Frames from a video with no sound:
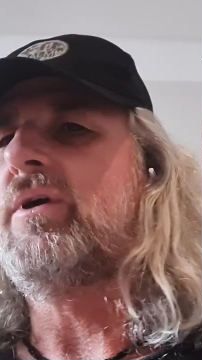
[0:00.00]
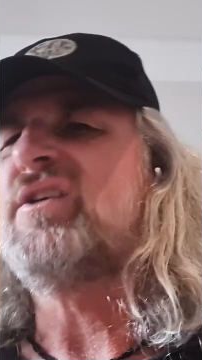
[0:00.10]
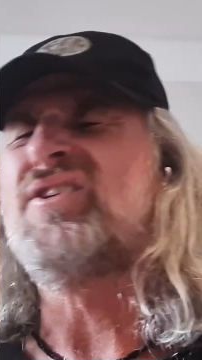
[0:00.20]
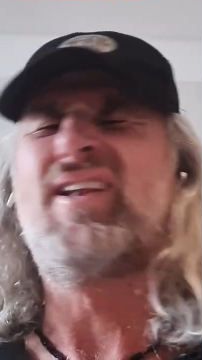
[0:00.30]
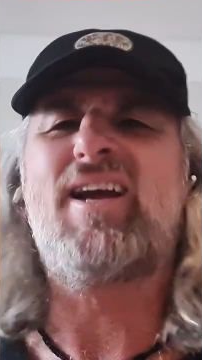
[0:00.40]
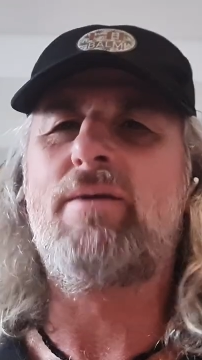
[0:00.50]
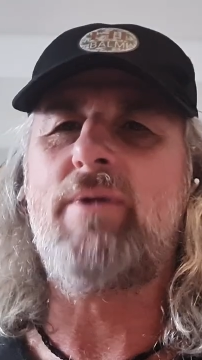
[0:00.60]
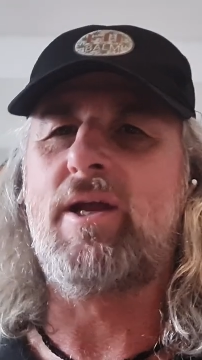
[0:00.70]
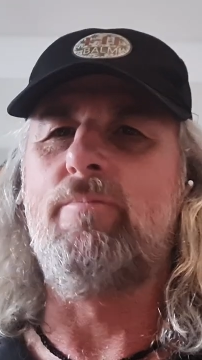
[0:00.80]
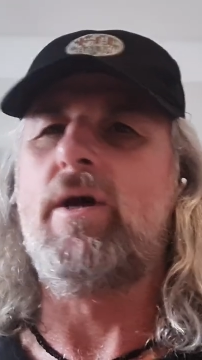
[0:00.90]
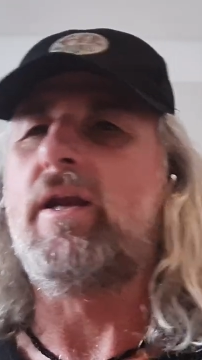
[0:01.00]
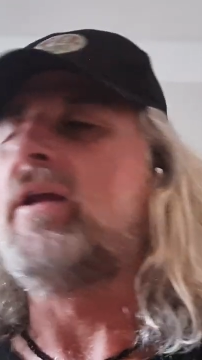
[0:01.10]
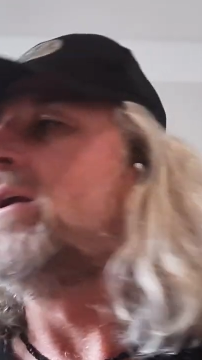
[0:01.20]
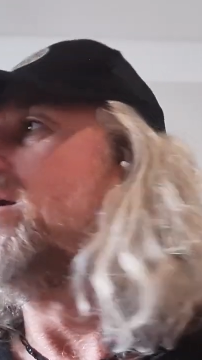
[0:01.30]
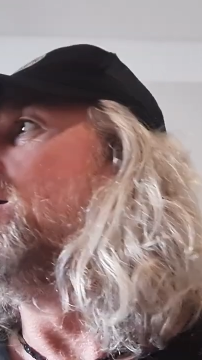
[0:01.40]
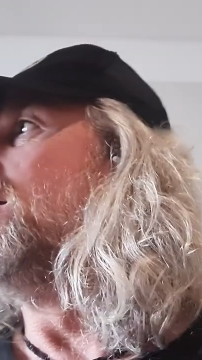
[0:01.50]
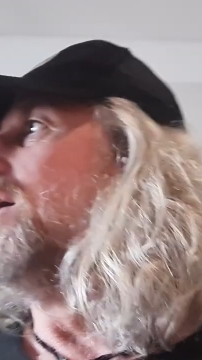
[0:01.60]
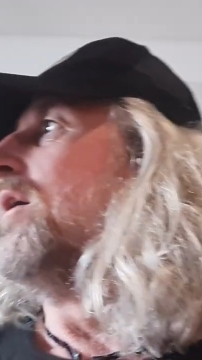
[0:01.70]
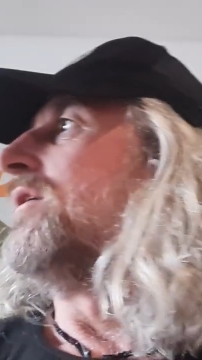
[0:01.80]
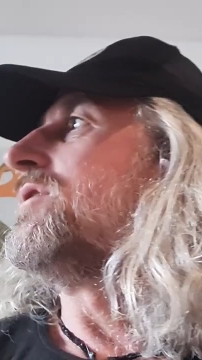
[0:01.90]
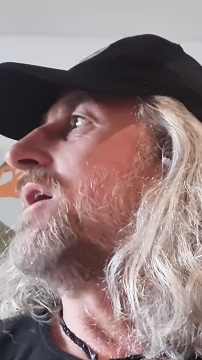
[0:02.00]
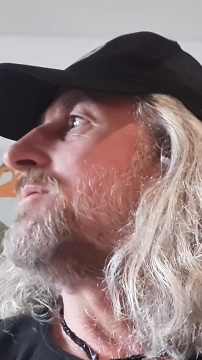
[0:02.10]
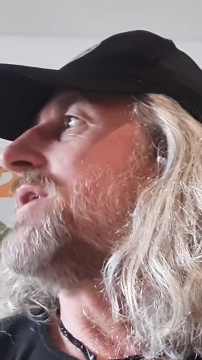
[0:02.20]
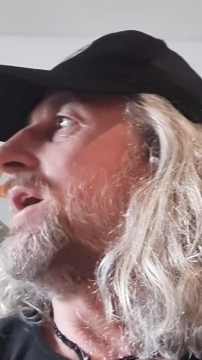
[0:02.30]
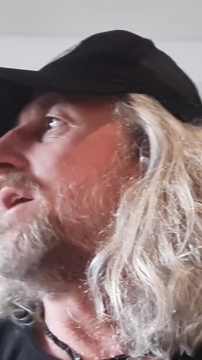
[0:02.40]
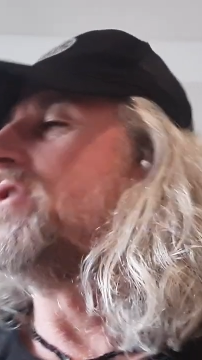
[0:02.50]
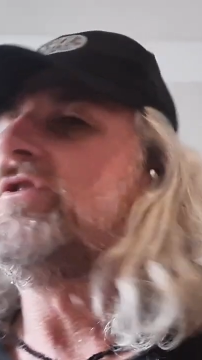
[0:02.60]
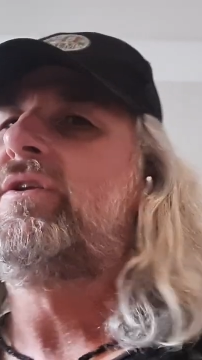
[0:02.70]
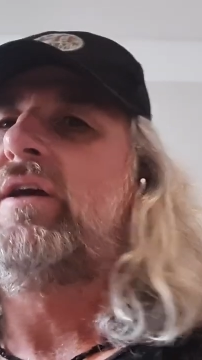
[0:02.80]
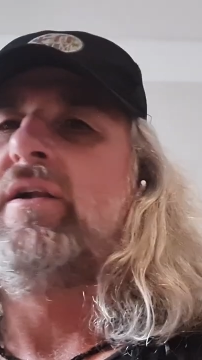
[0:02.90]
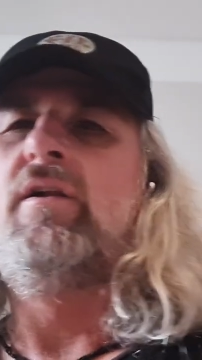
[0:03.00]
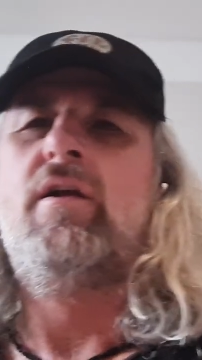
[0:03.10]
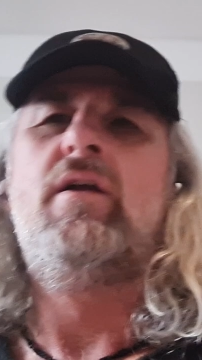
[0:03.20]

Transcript: It's not like I'm making money. So I'm staying in this hotel